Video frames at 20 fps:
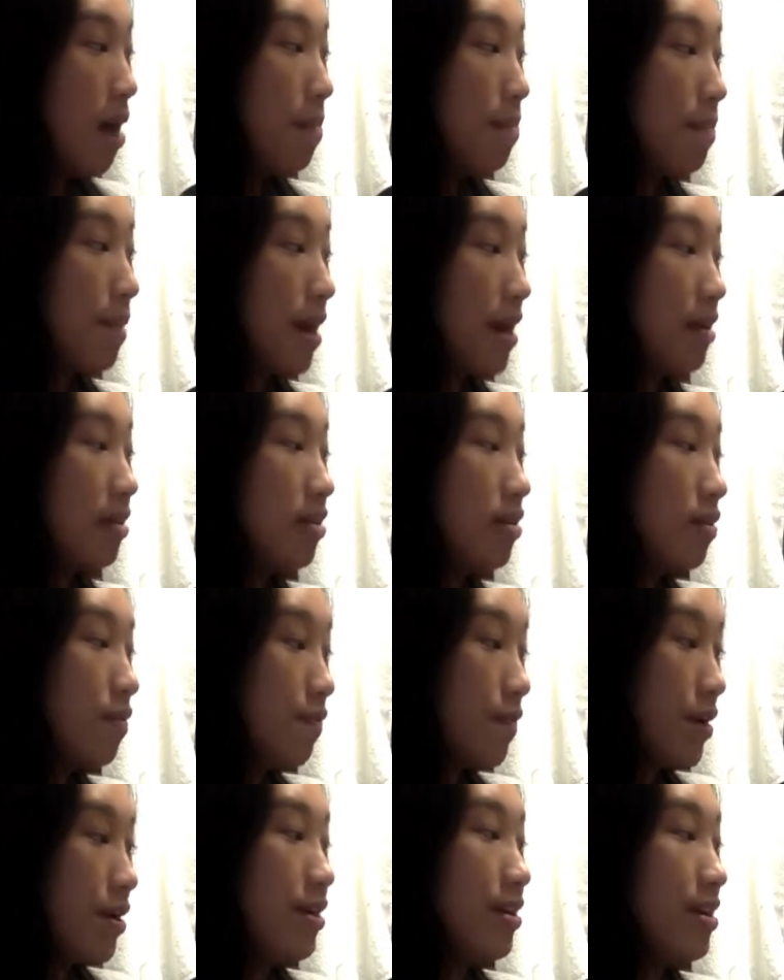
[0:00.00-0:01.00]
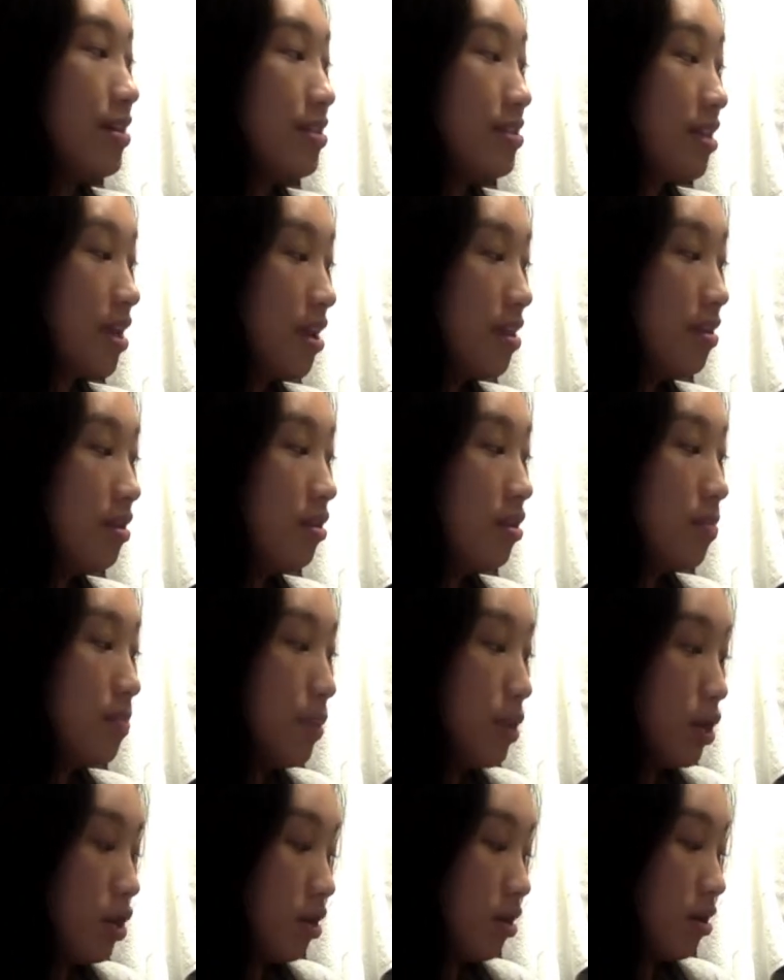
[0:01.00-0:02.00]
Michael Faraday's Candle
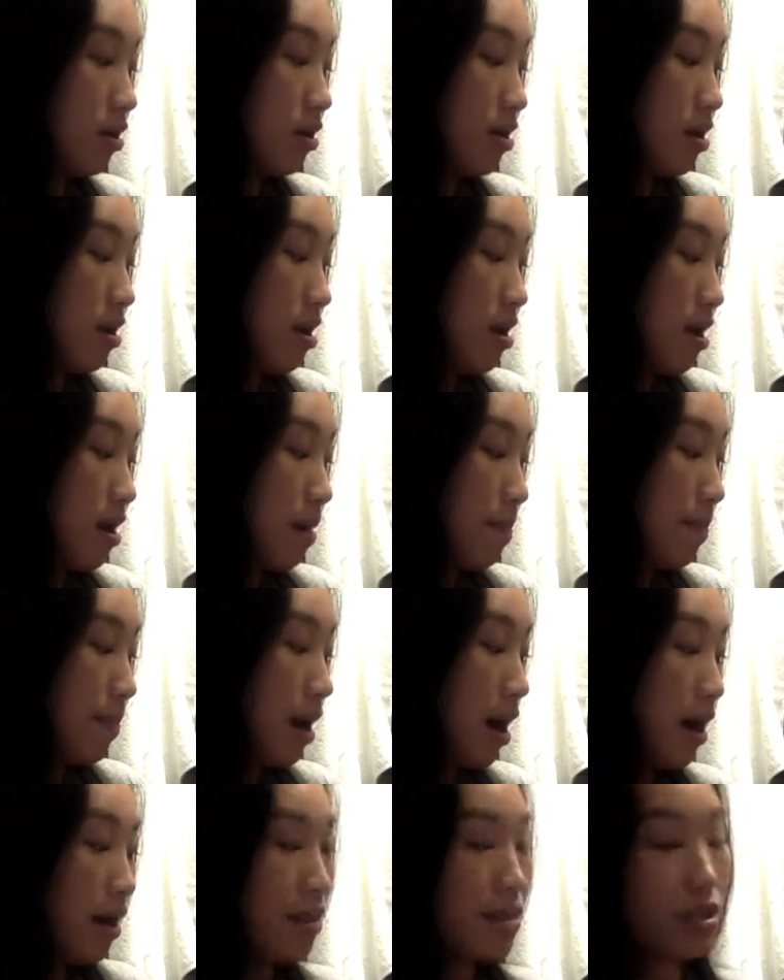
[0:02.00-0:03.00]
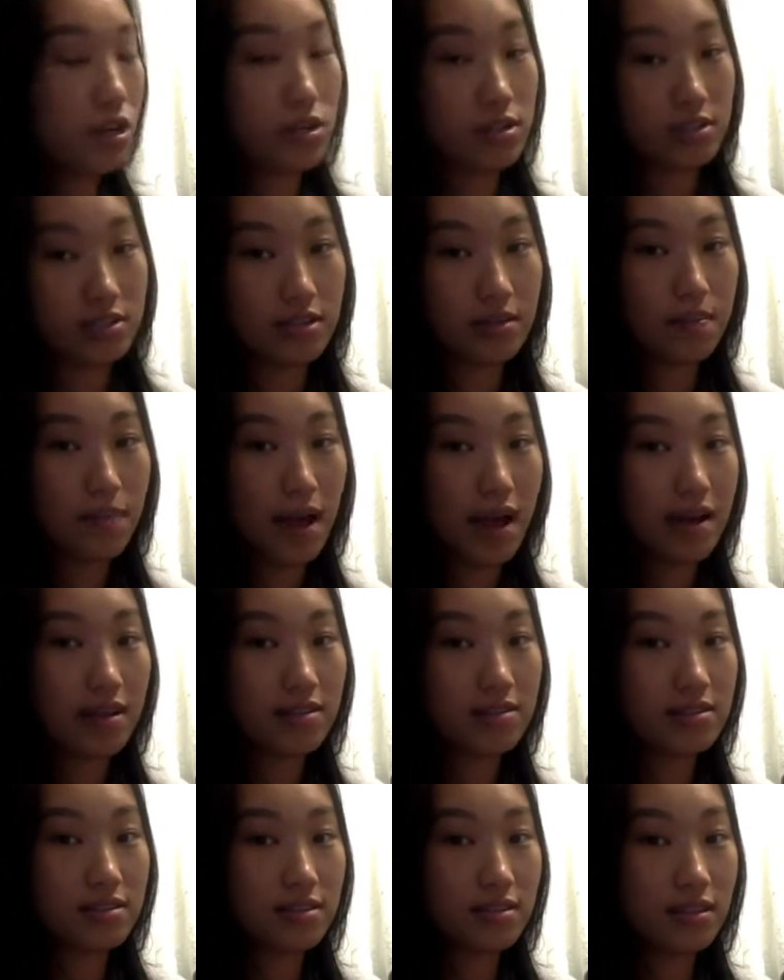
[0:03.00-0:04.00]
Burned by Darcy
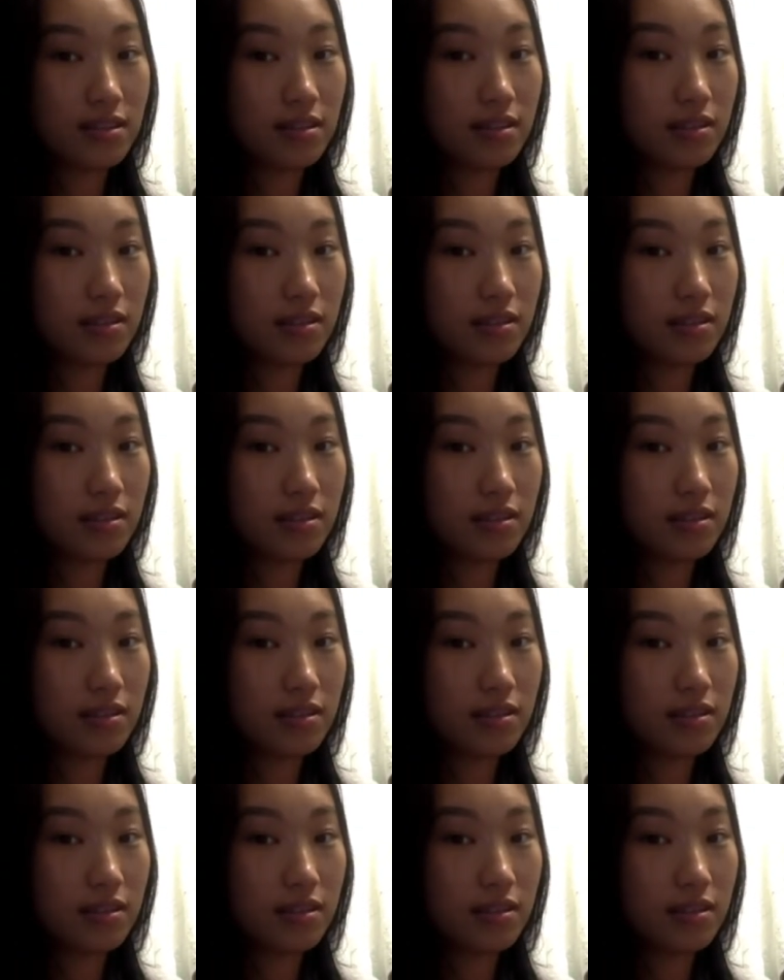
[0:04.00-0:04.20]
Pattison.